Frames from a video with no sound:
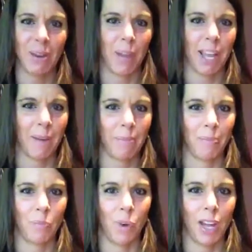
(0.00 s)
of wake up
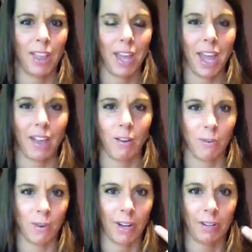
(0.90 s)
with a
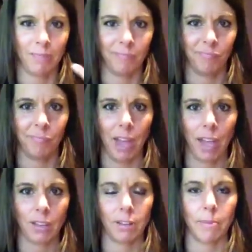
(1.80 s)
hangover and
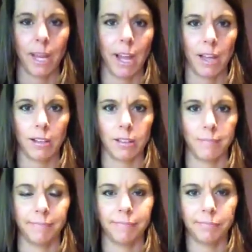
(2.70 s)
bags under my eyes,
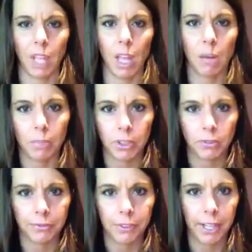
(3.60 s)
and now I'm
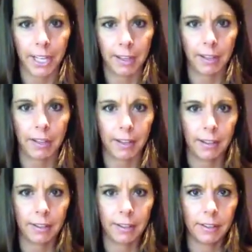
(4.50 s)
pushing 40. I
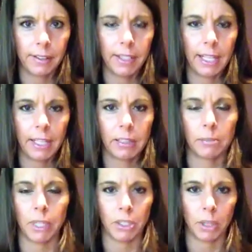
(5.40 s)
need as
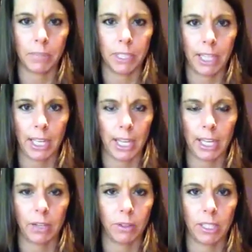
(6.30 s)
much help as I can get. I
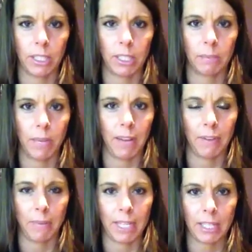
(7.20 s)
don't need to be
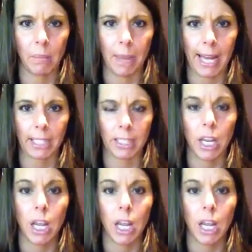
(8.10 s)
giving myself bags.